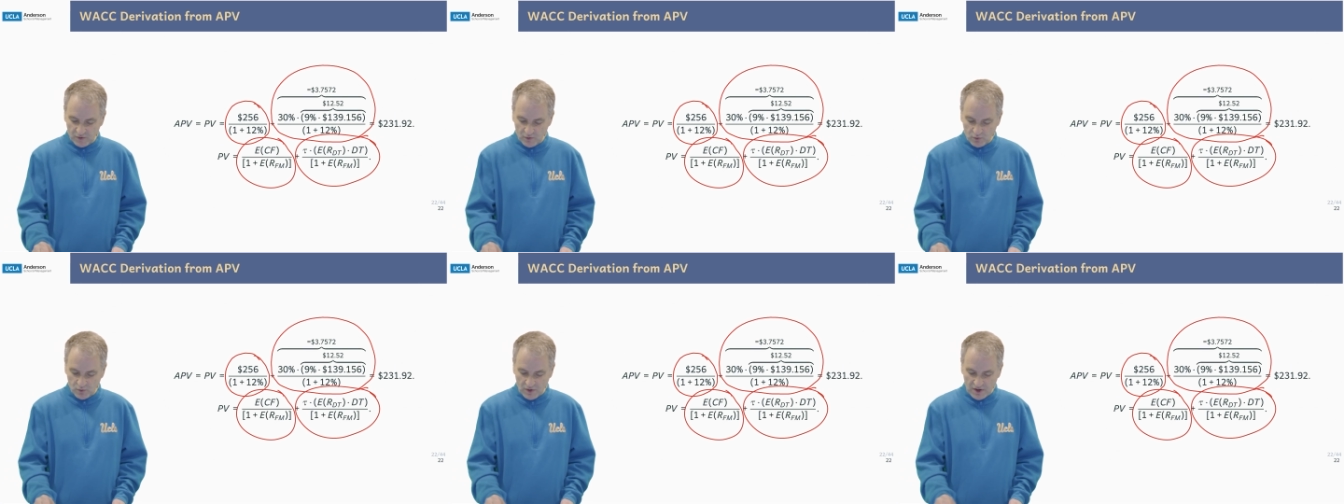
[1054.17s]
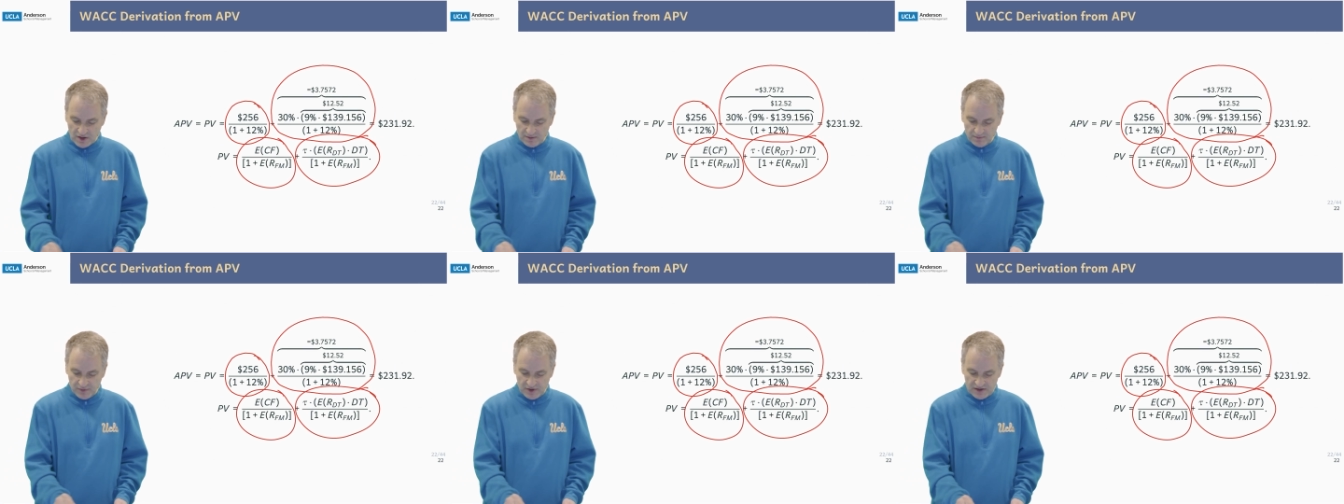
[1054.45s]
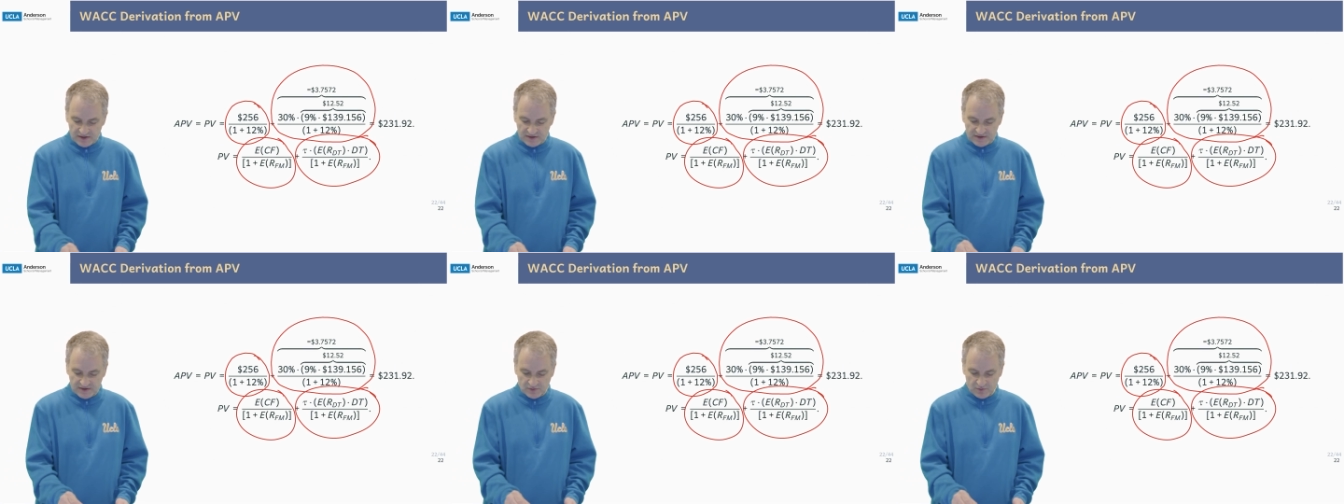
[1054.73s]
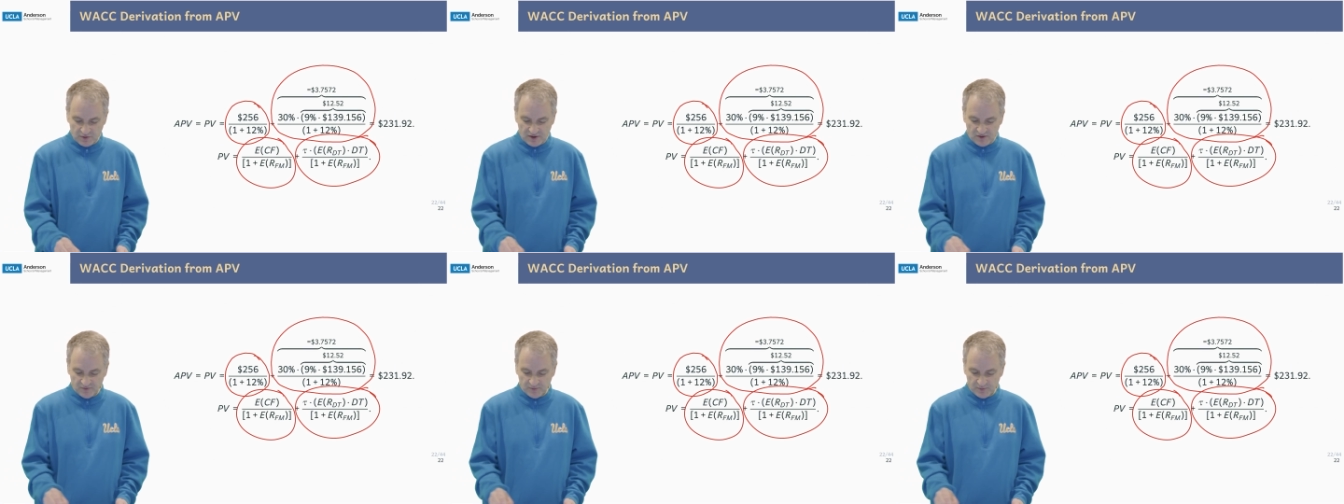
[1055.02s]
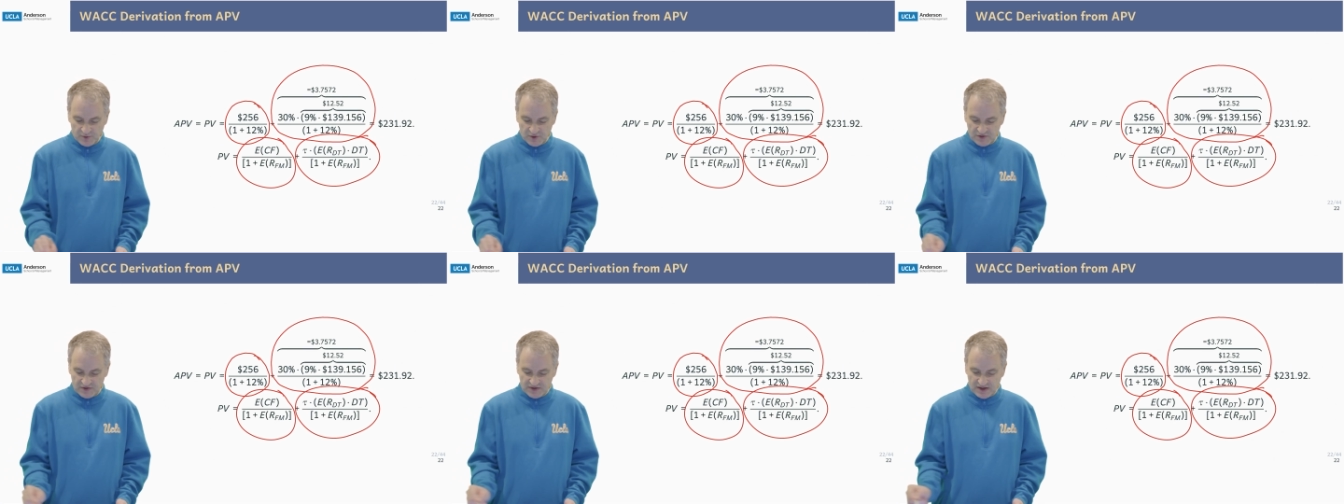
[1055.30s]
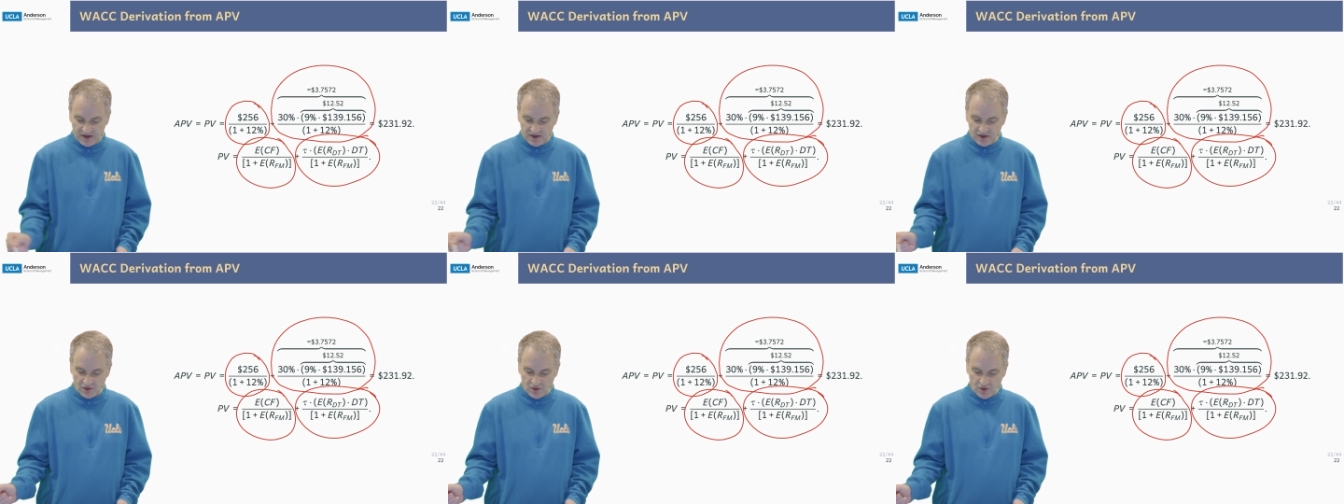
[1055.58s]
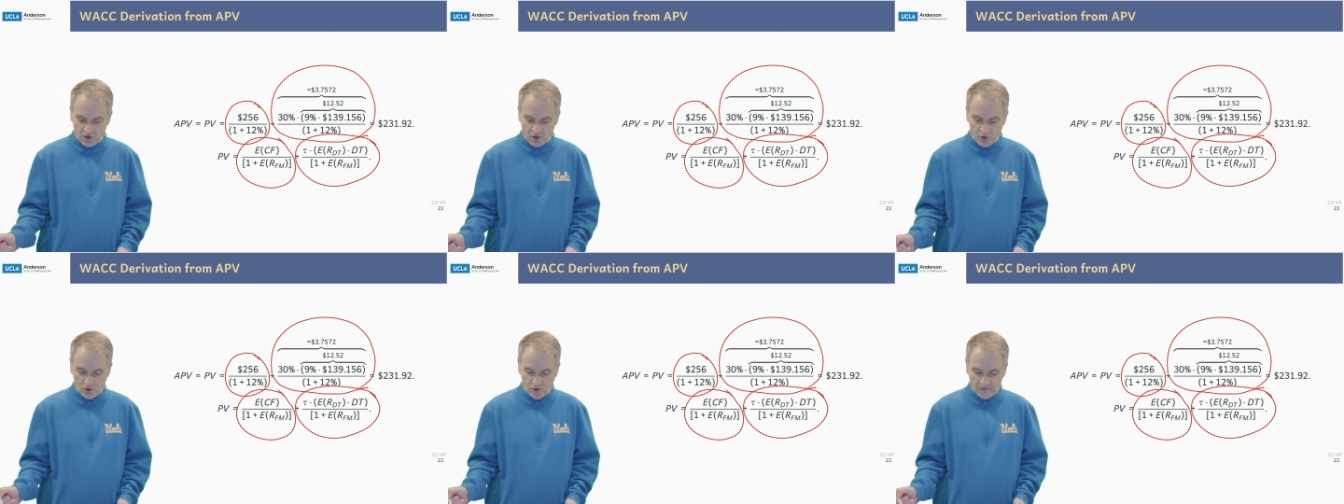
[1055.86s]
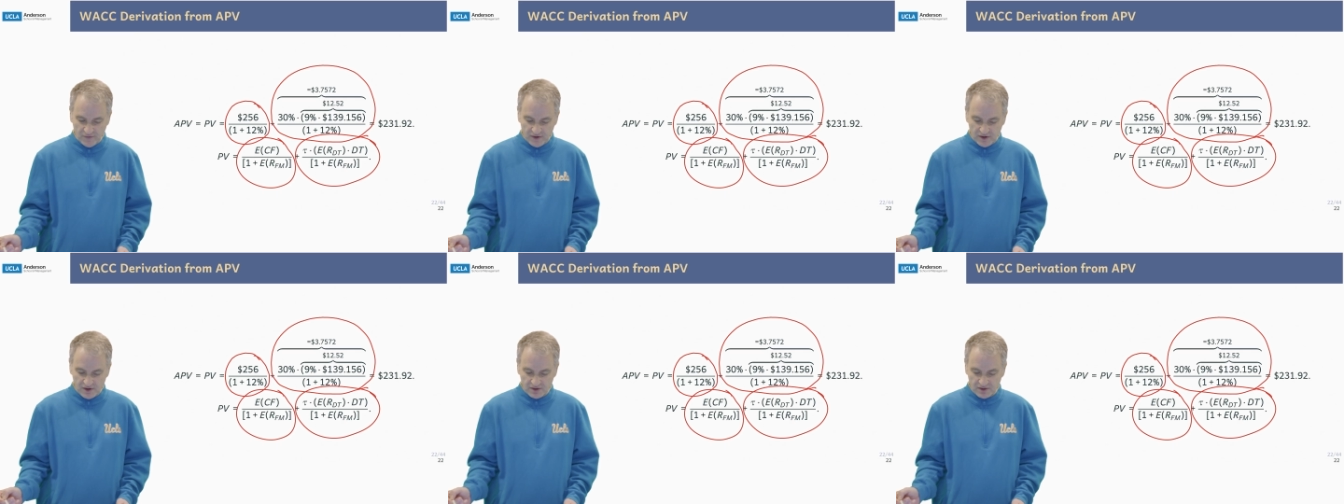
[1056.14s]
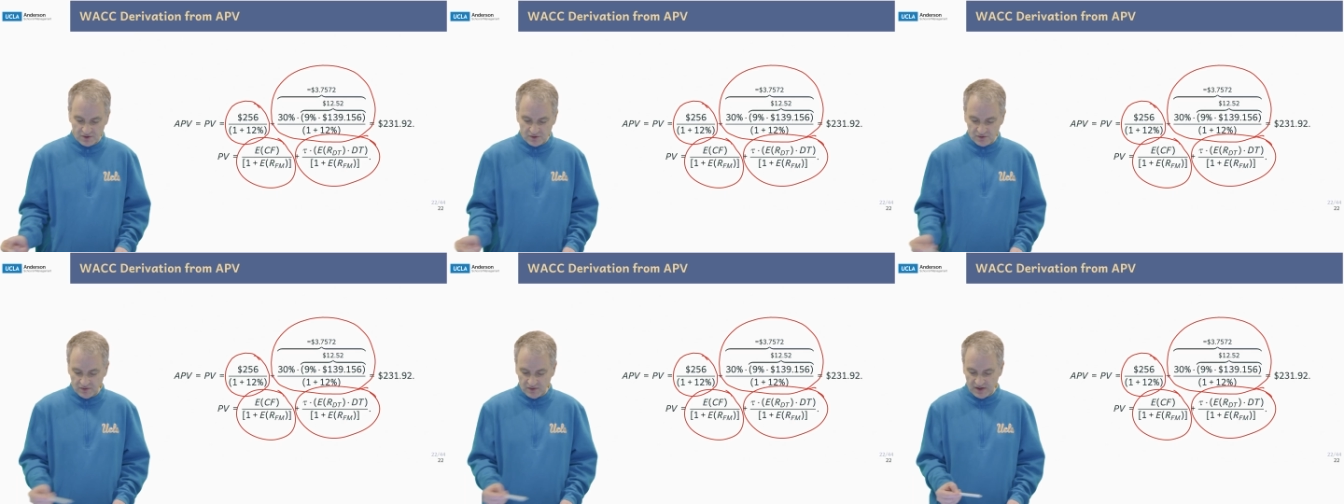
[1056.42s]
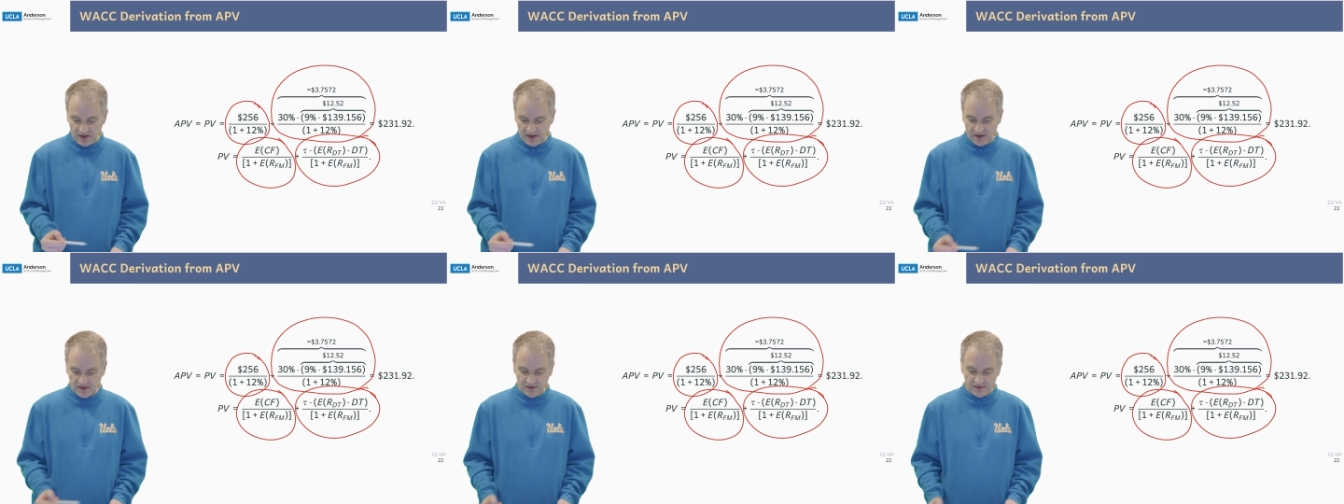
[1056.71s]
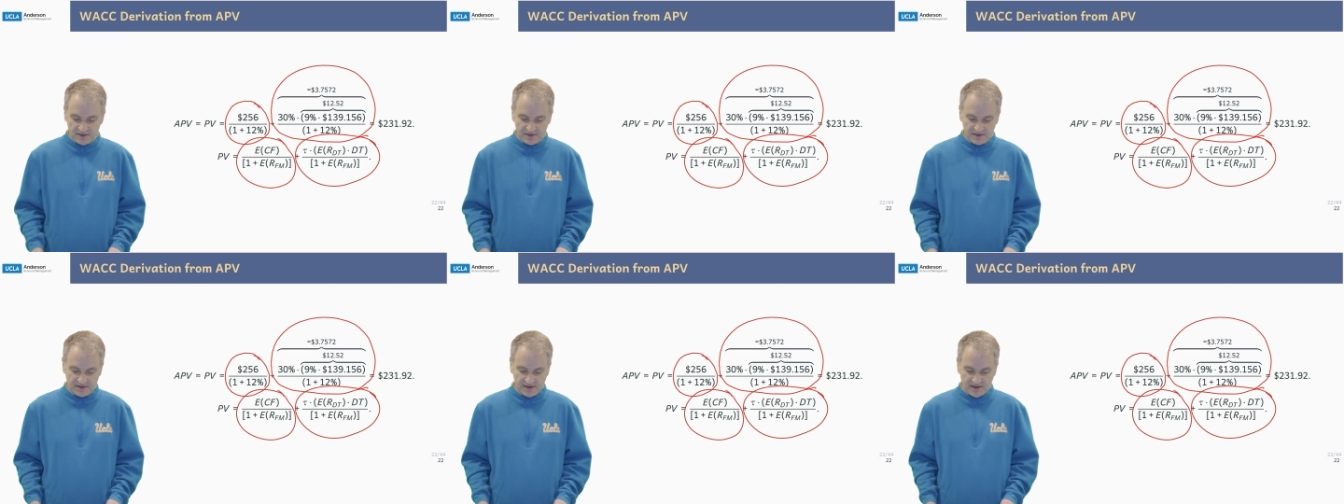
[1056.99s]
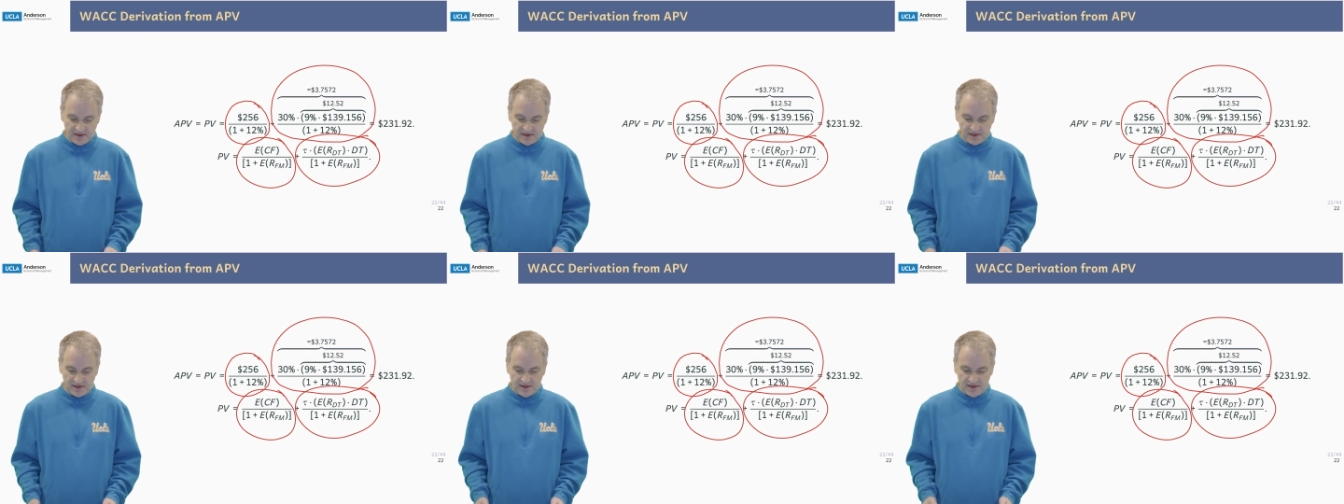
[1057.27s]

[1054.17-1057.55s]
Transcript: 1 plus 12% over to the other side.